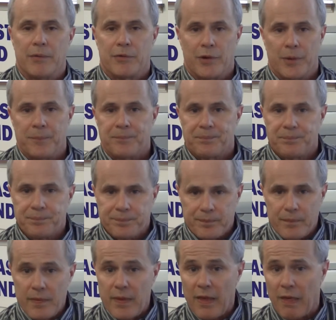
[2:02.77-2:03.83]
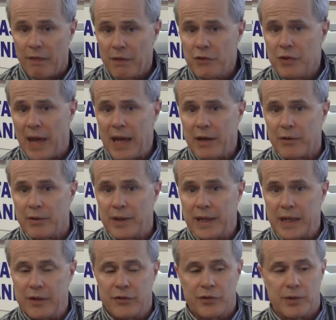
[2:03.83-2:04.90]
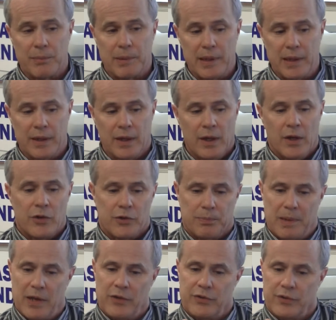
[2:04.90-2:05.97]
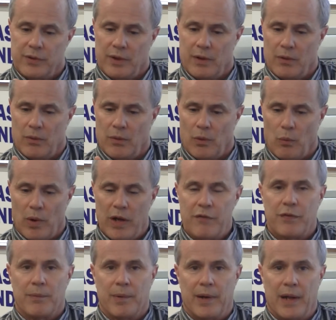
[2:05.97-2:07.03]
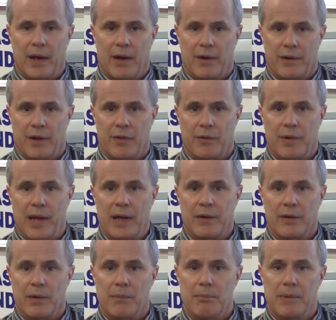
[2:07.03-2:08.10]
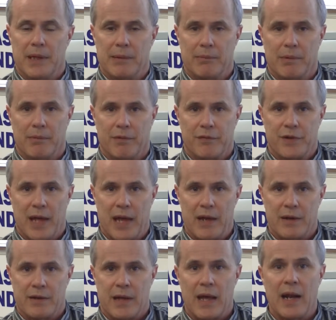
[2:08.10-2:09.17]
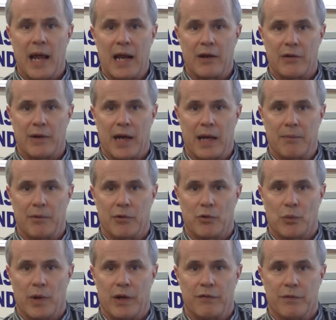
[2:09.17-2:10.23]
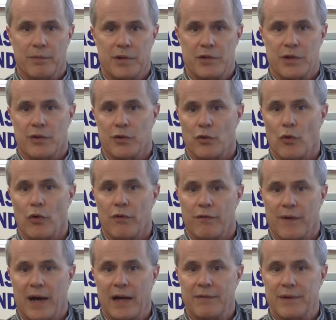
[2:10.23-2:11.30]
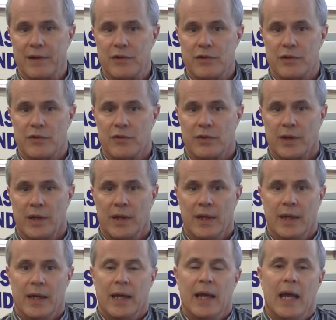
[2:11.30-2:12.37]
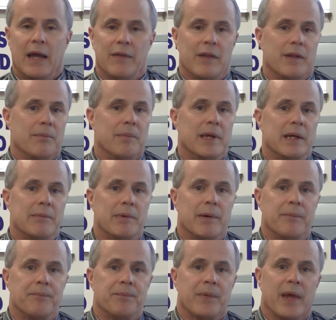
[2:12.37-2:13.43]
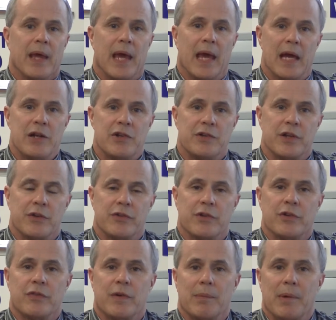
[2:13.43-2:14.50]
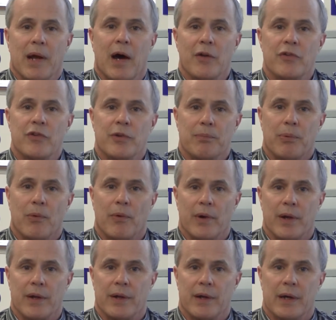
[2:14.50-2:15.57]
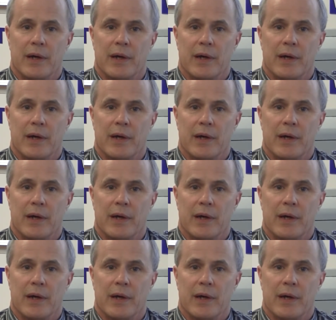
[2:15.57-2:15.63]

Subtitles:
So this anchor needs to be spaced away from another anchor a minimum of 10 anchor diameters away from each other, or 5 inches. And then the minimum edge distance from an unsupported